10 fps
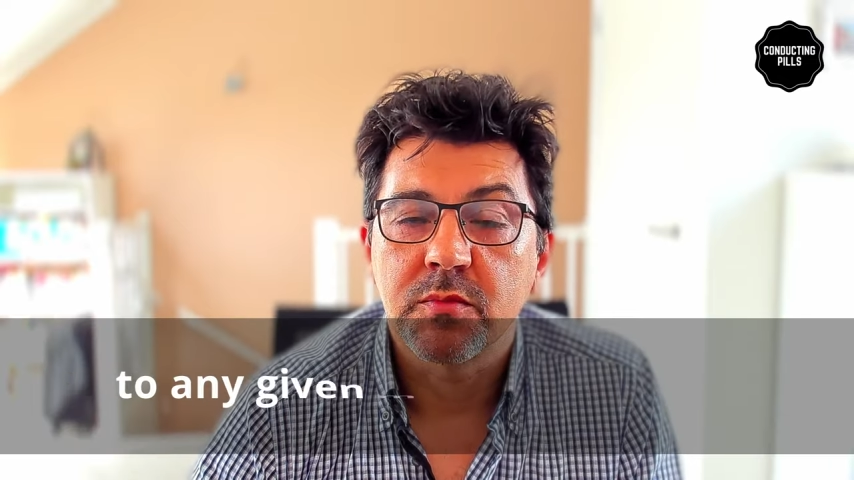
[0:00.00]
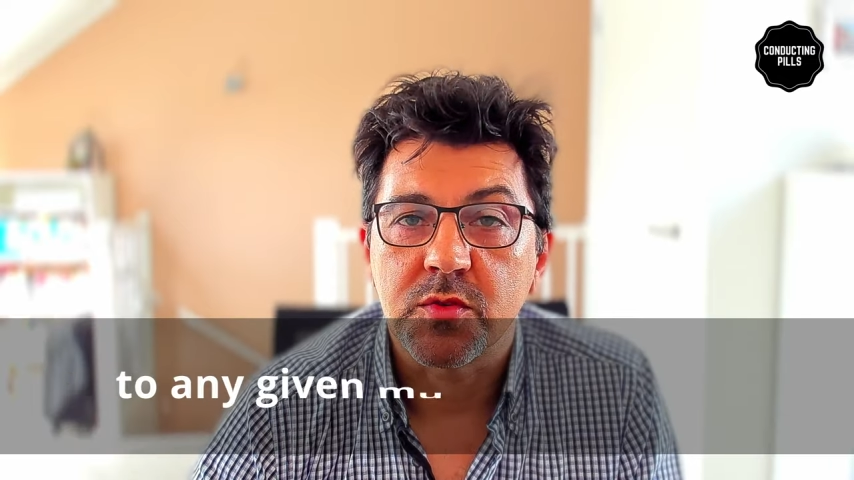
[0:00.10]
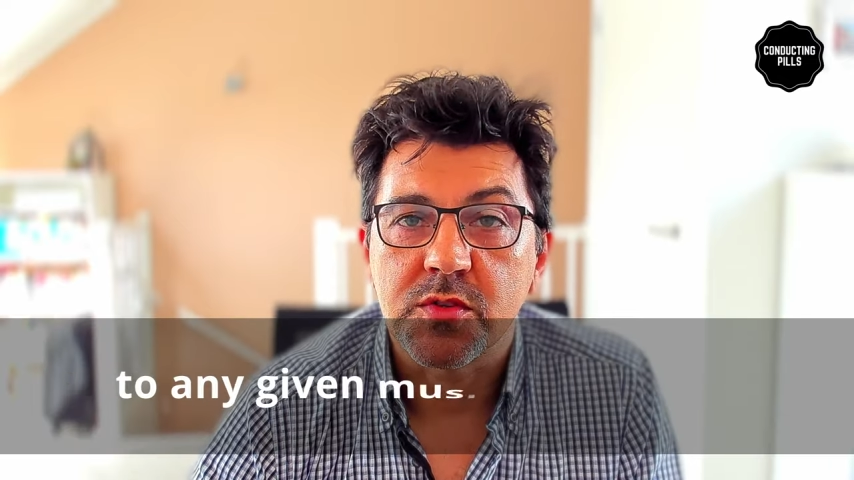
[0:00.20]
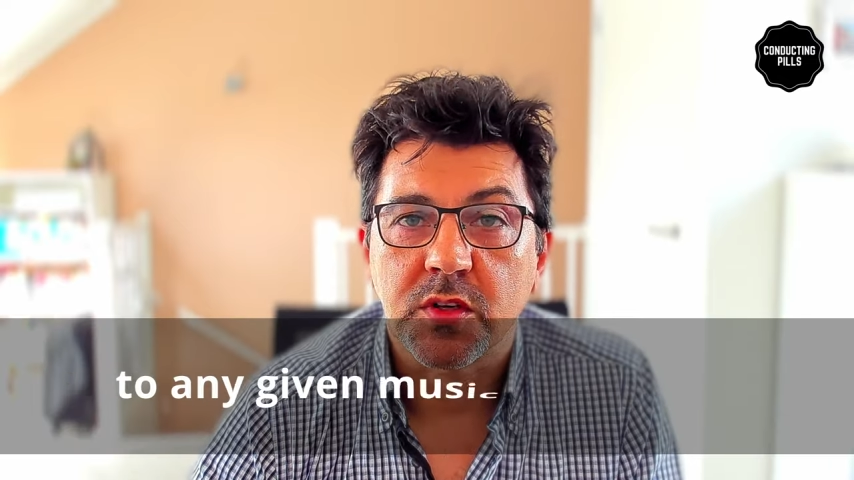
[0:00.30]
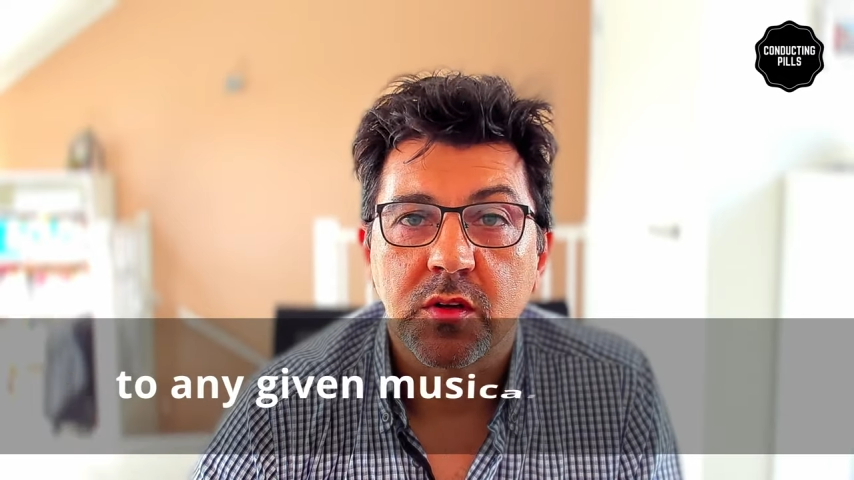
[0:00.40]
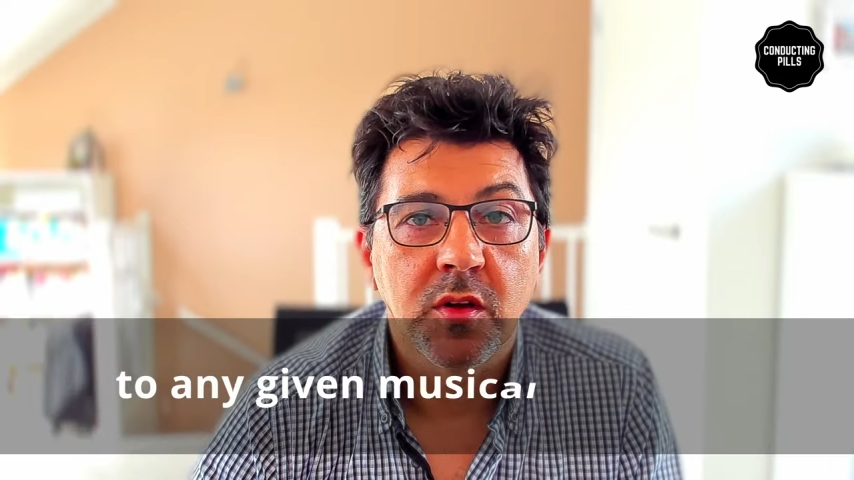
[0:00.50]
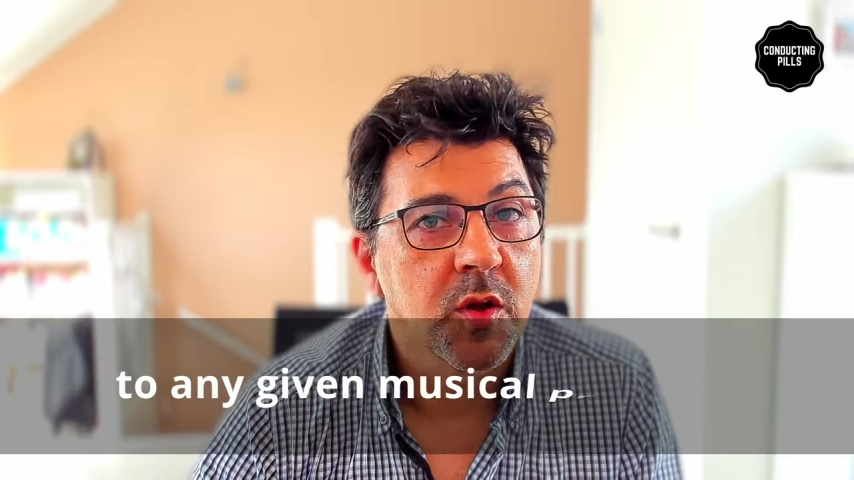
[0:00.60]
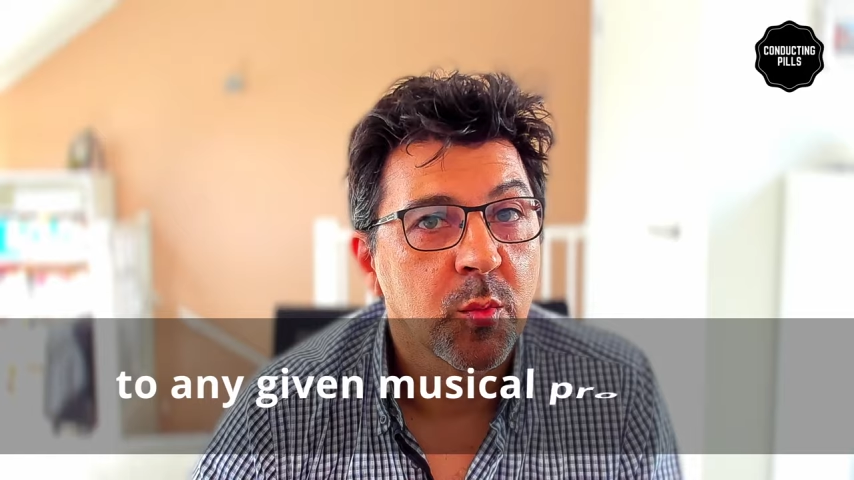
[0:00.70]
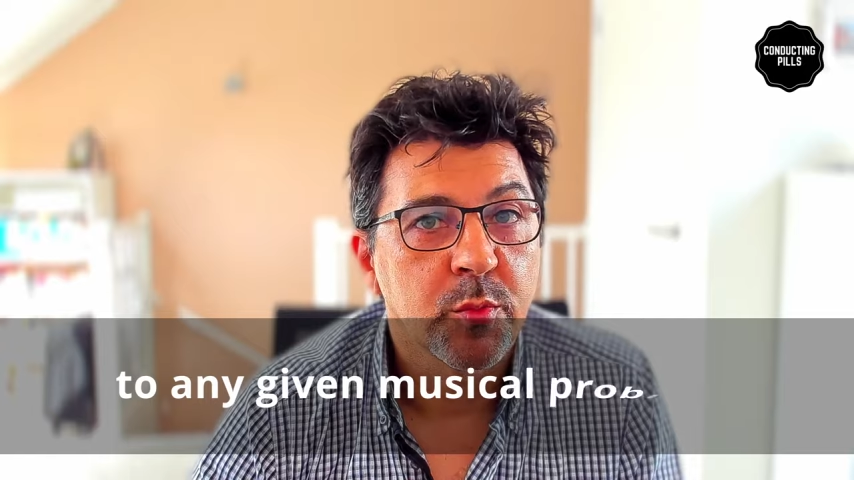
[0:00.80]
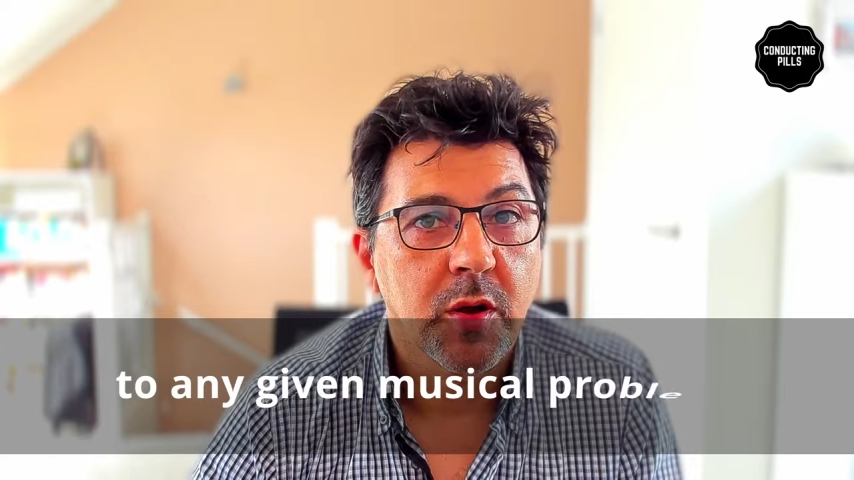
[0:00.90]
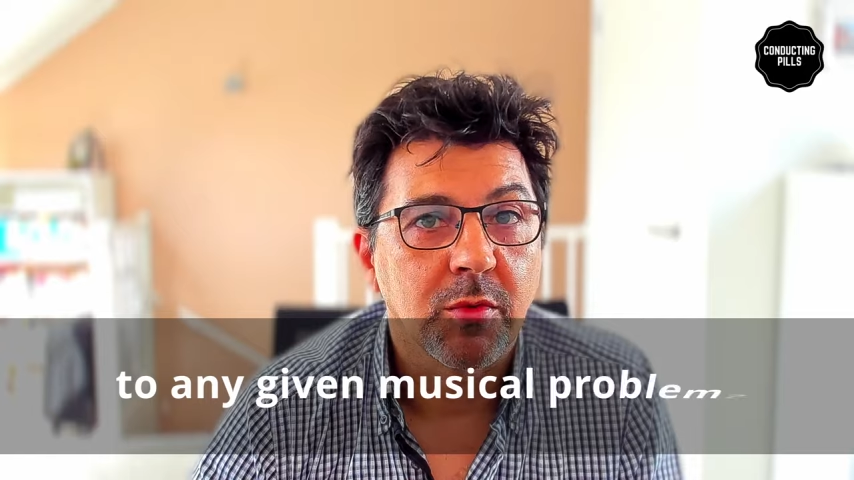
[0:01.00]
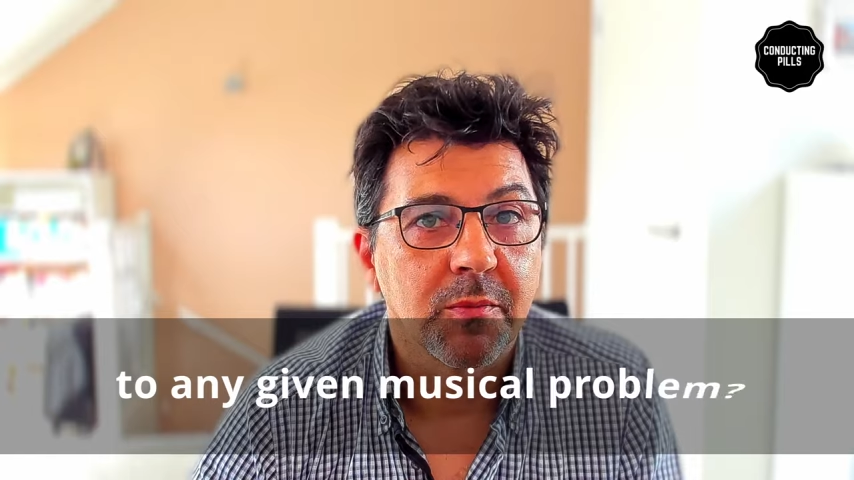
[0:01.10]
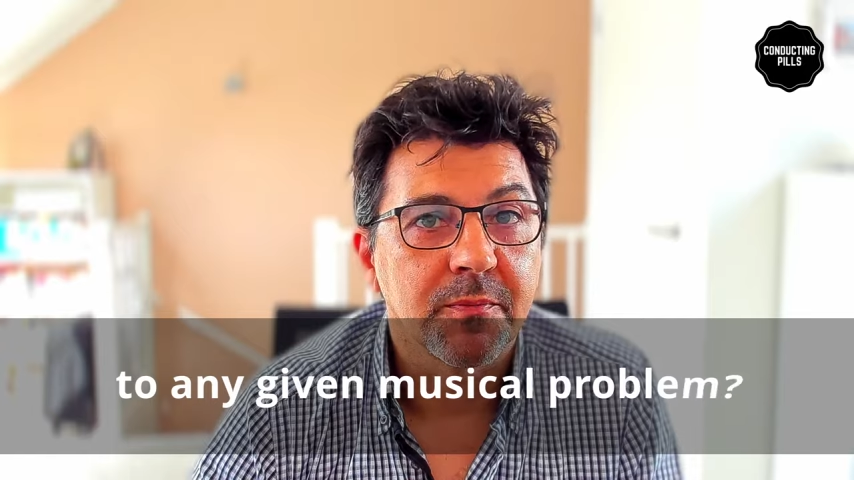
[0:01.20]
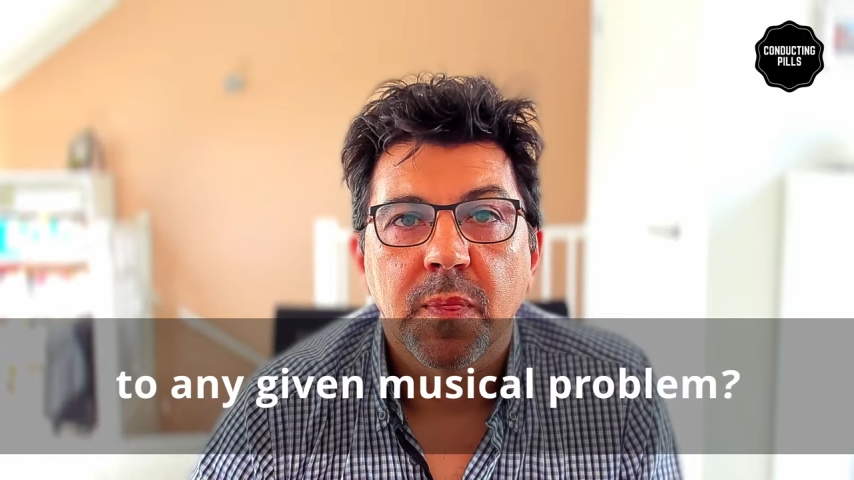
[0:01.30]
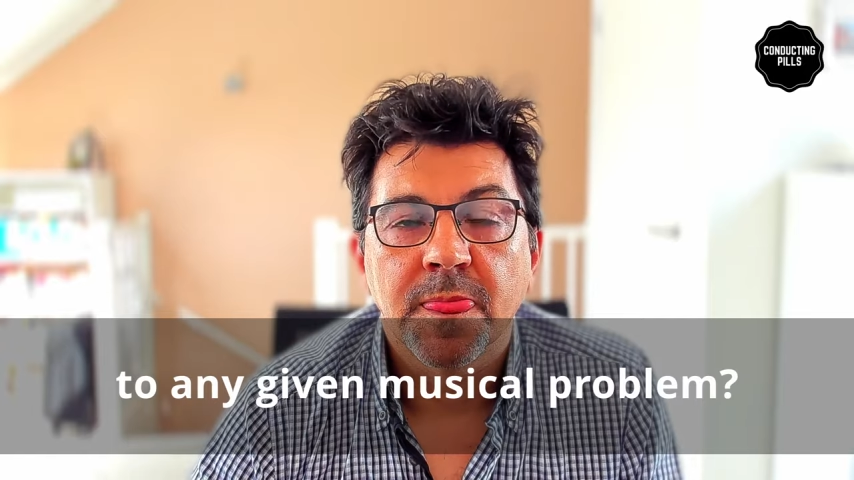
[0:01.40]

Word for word: musical problem?